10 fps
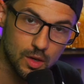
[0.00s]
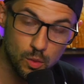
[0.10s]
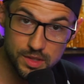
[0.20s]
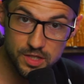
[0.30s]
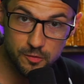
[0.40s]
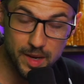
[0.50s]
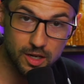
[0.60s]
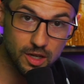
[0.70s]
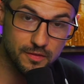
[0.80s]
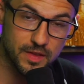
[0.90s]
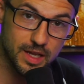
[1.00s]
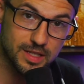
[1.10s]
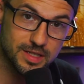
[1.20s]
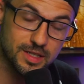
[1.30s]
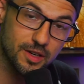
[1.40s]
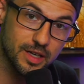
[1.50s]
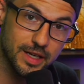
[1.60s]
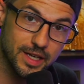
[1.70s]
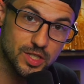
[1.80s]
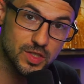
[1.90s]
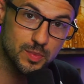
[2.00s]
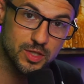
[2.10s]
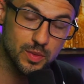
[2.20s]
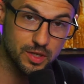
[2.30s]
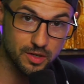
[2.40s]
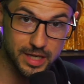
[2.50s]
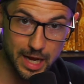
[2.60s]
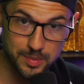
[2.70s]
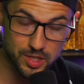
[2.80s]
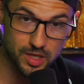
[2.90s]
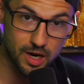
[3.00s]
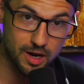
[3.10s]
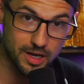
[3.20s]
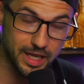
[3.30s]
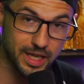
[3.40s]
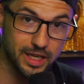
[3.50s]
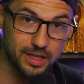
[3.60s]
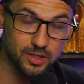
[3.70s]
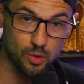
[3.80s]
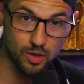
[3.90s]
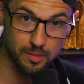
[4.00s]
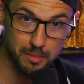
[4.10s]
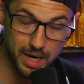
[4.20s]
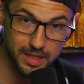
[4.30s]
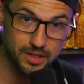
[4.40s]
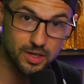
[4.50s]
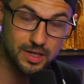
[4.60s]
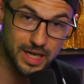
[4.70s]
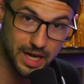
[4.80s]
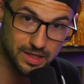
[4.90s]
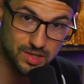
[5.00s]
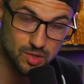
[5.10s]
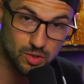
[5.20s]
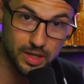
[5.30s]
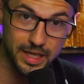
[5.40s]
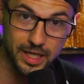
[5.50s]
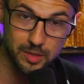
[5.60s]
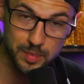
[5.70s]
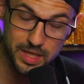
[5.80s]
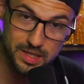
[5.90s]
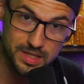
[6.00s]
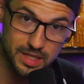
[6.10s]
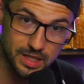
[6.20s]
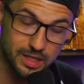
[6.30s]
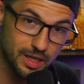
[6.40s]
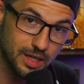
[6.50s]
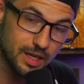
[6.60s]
Once you've made all of the necessary connections between your capture card and your monitor, console, and PC,